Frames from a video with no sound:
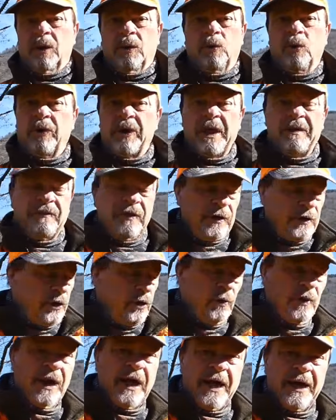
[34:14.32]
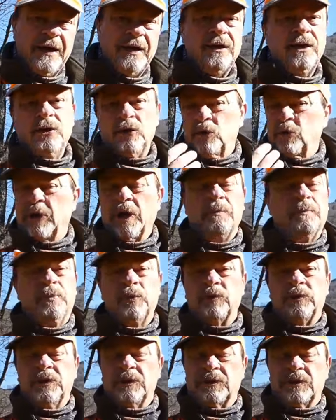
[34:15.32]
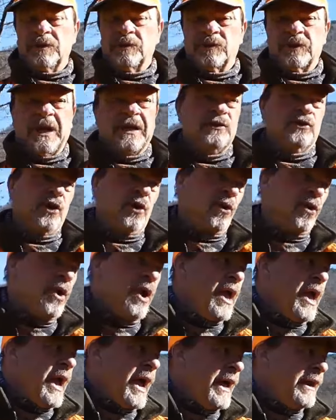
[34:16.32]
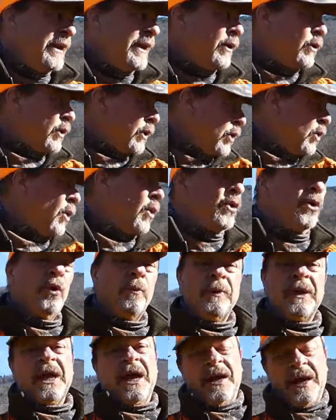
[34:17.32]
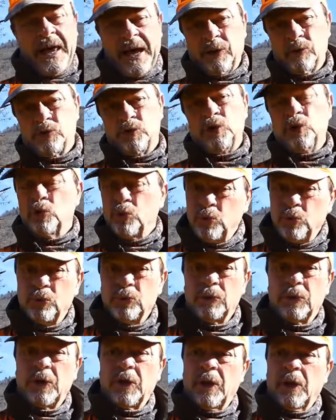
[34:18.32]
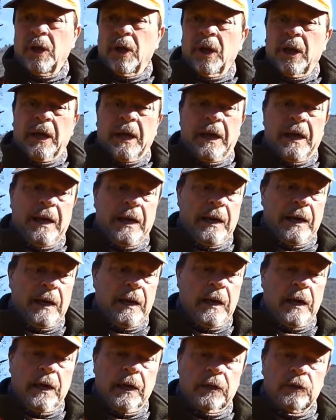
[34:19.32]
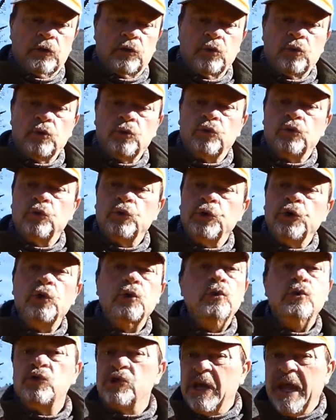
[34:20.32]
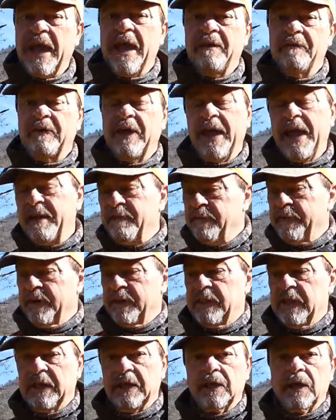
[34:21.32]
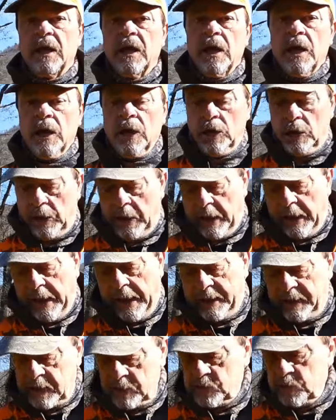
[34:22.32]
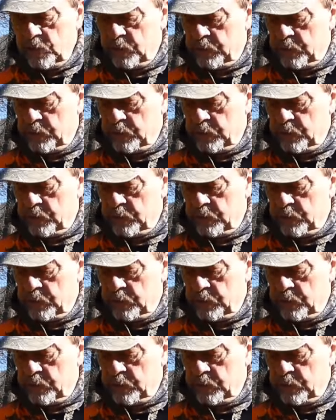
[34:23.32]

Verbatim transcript: whatever you like, you can put it inside. So, and the ergonomy allows you to, to use ev everything. And this